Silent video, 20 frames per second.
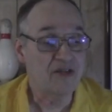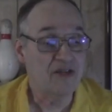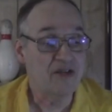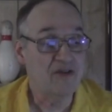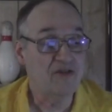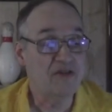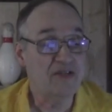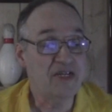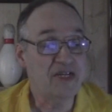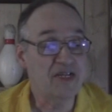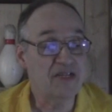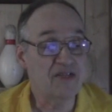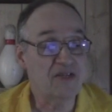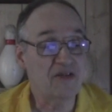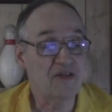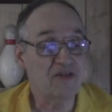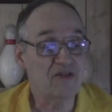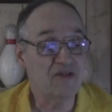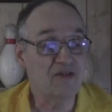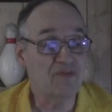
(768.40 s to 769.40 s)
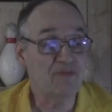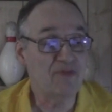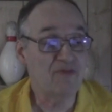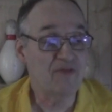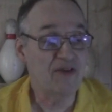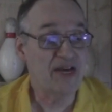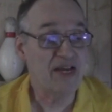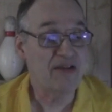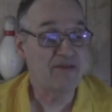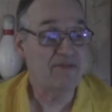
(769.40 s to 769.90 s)
Coaching is also
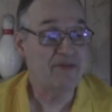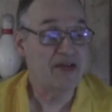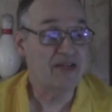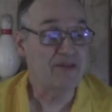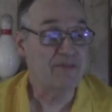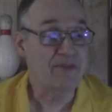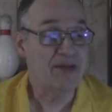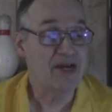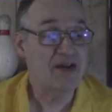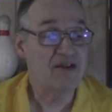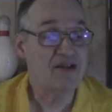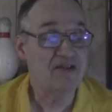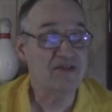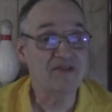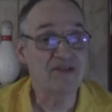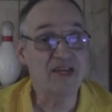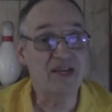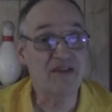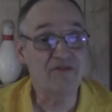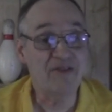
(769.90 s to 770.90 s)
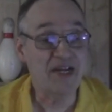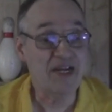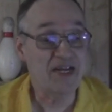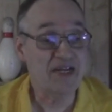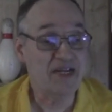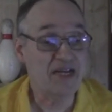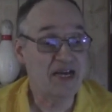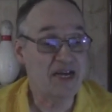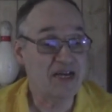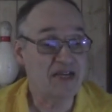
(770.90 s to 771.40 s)
provided by the parents and
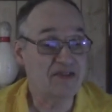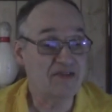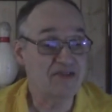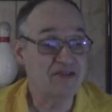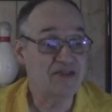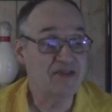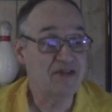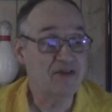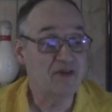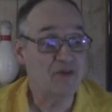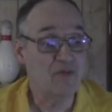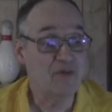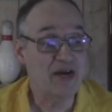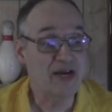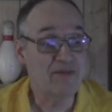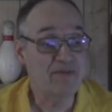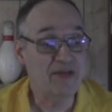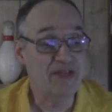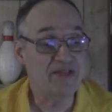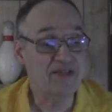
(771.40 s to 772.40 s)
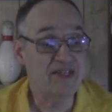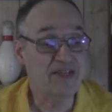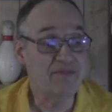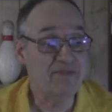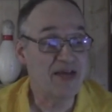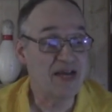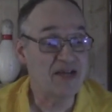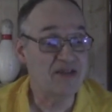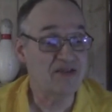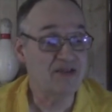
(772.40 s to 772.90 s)
recognized YBC
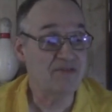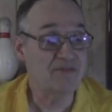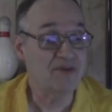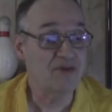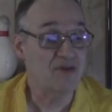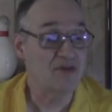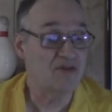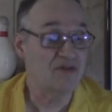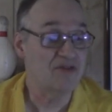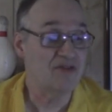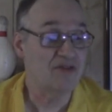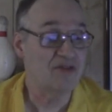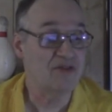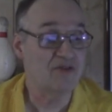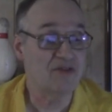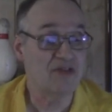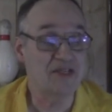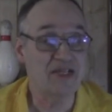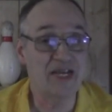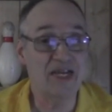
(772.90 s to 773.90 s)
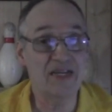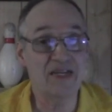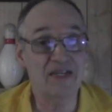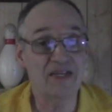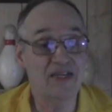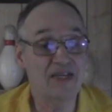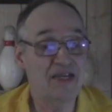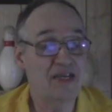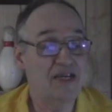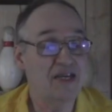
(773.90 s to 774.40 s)
master bowlers who attend
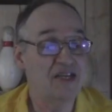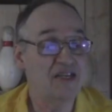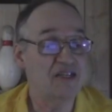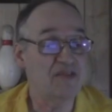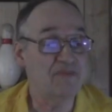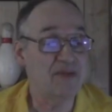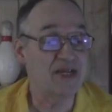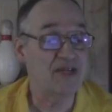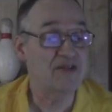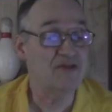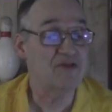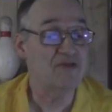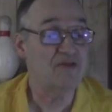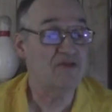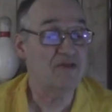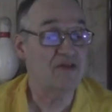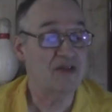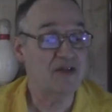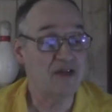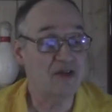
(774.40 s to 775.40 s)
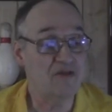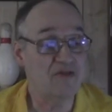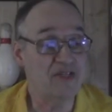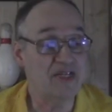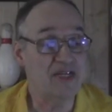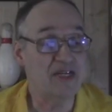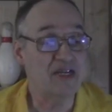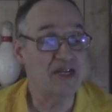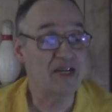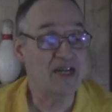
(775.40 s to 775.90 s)
special
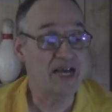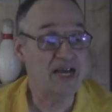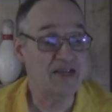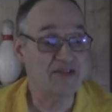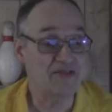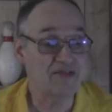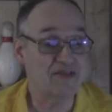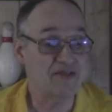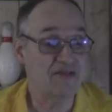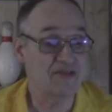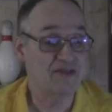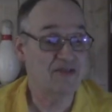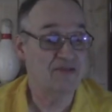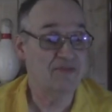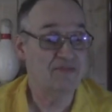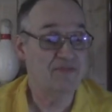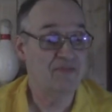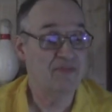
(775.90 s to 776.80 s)
coaching classes.